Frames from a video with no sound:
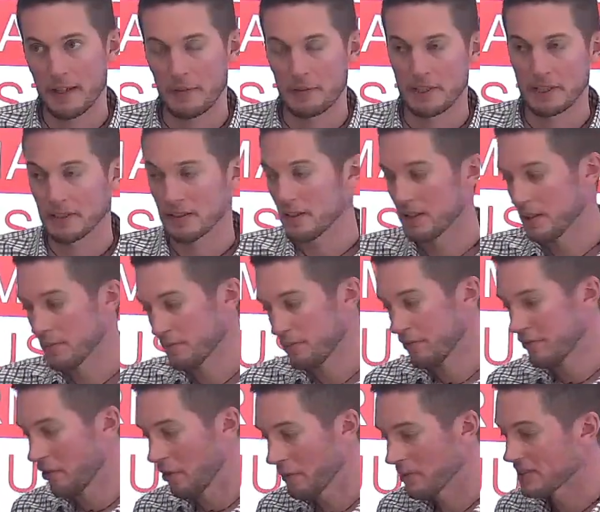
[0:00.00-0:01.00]
I mean,
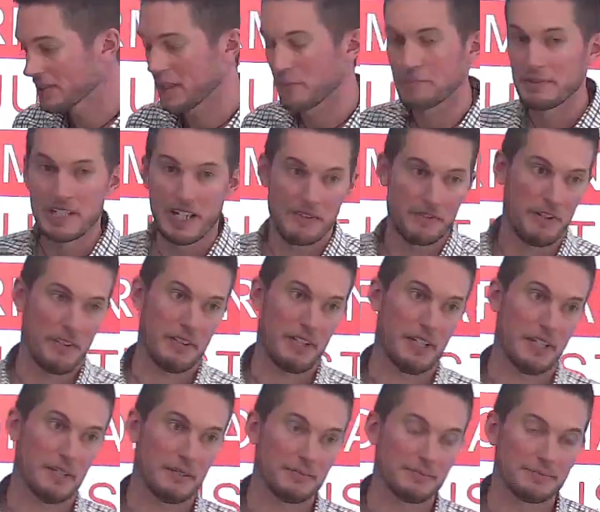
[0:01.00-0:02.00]
performance can be
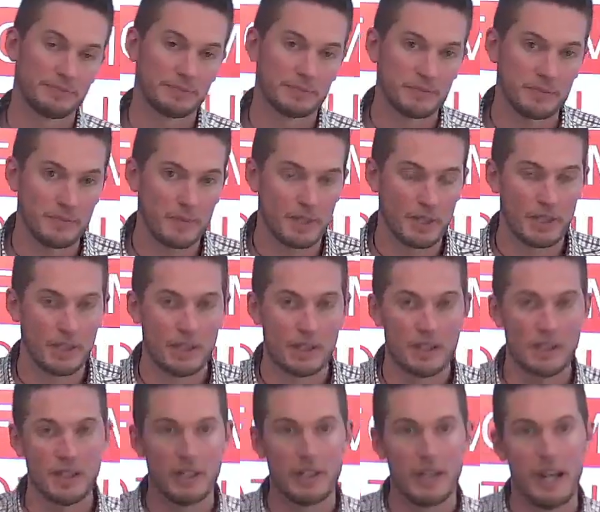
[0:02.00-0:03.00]
everything.
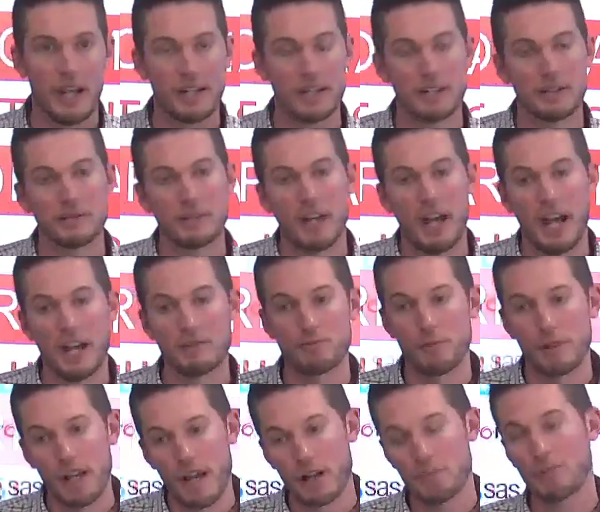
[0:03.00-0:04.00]
And
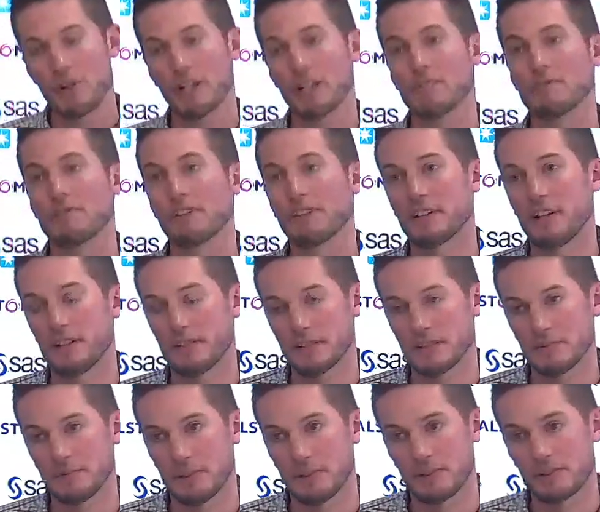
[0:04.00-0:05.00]
we are working with
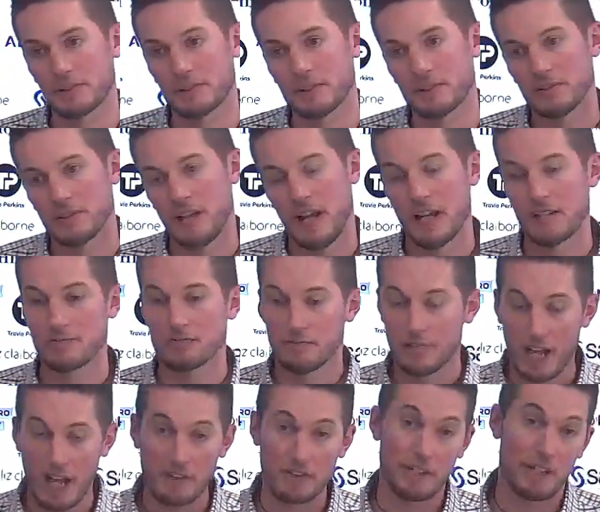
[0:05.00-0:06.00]
customers. And
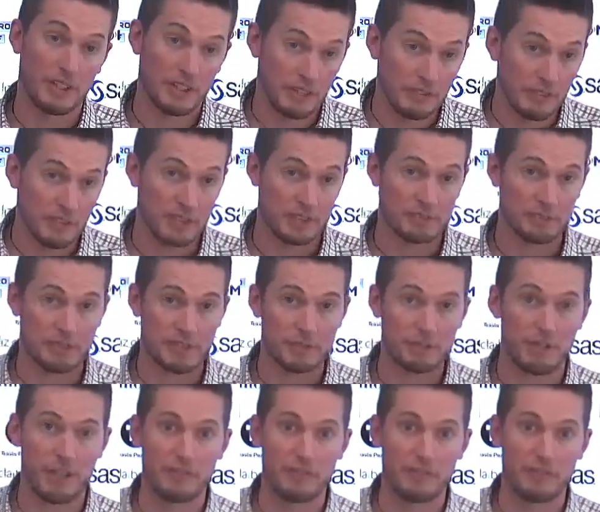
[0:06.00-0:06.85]
we have a lot of customers.